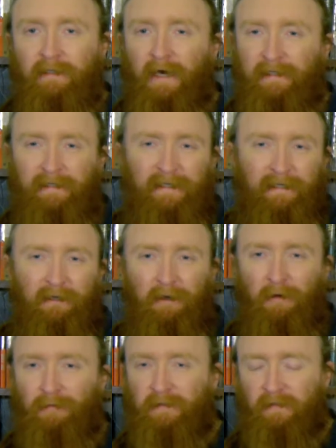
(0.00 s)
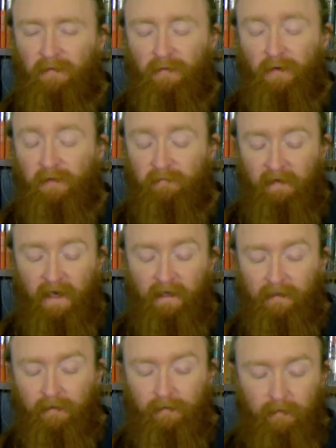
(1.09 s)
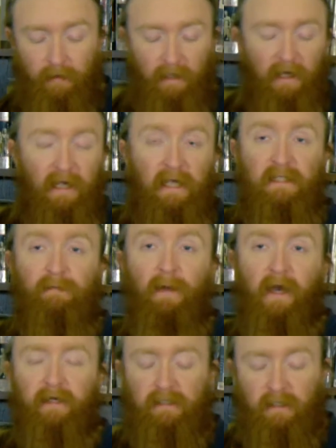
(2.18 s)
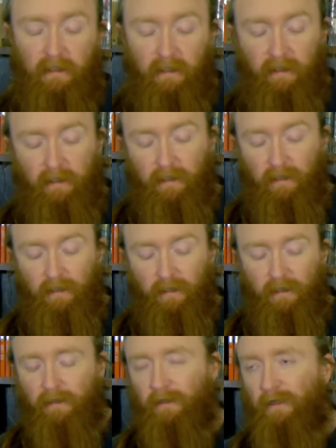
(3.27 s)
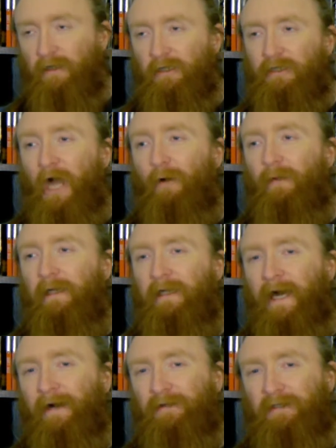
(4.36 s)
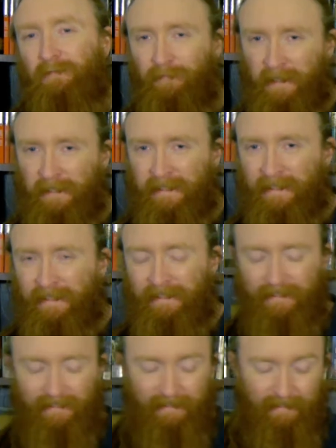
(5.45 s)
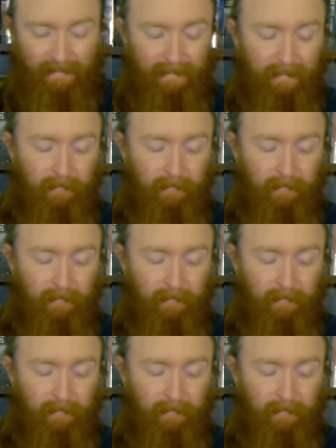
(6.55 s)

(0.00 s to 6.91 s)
"None can close the throat of hell," he smirked. "Shall we now to business?"